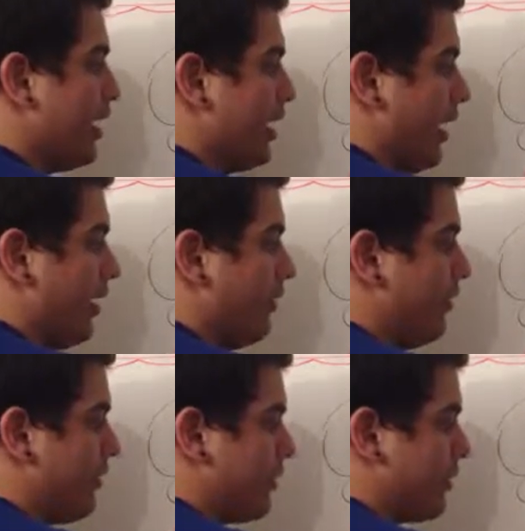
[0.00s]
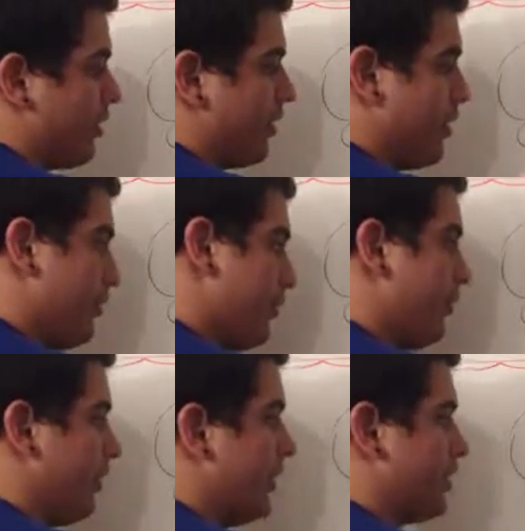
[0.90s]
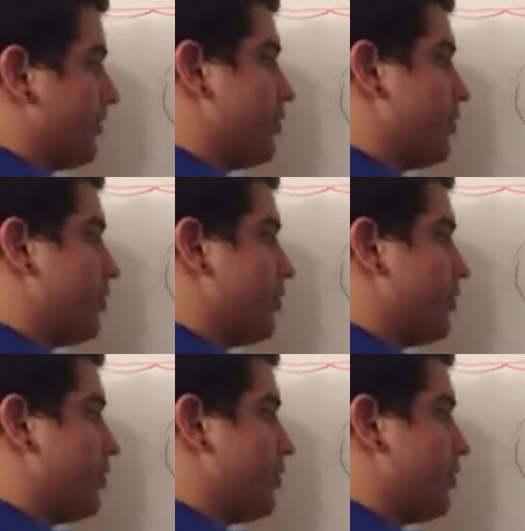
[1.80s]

That nucleus is called the nucleus of